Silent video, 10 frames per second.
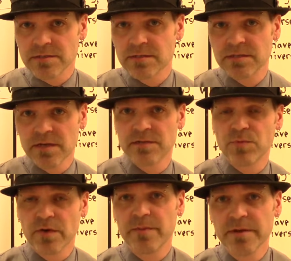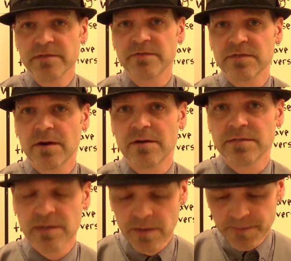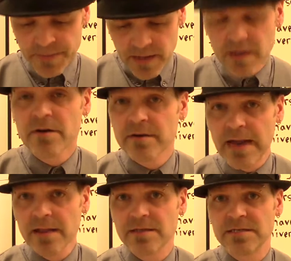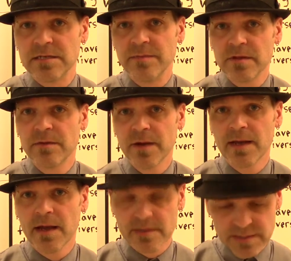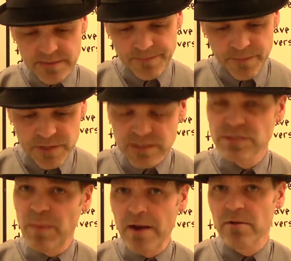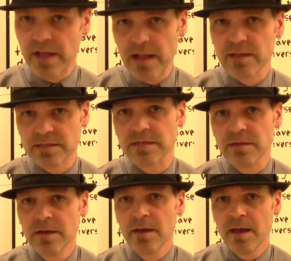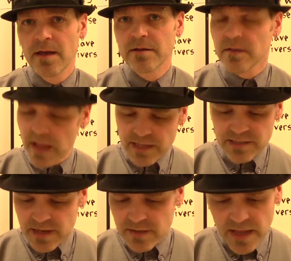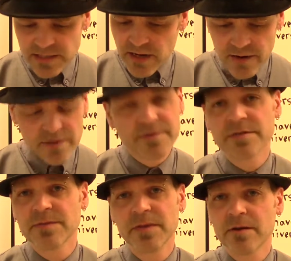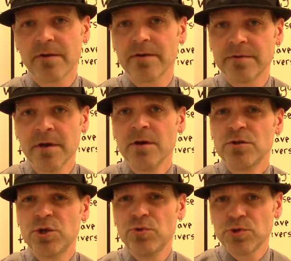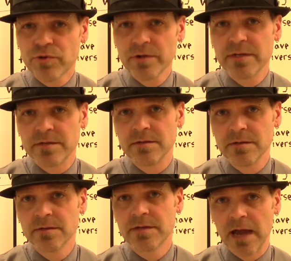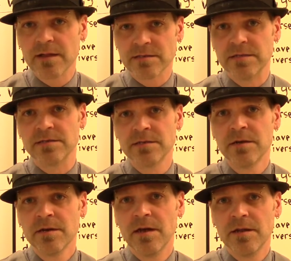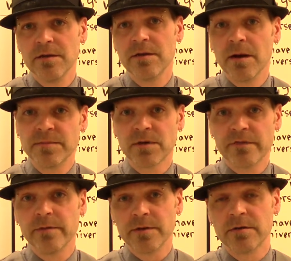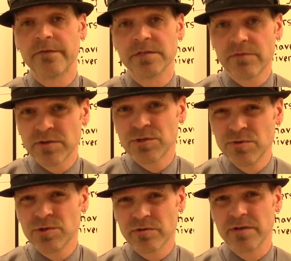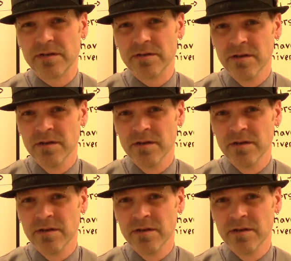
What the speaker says: The sun is one of billions of stars in our galaxy, the Milky Way galaxy, which is a spiral galaxy. And last I heard, there's something around 2 trillion galaxies in the observable universe, around 2 trillion,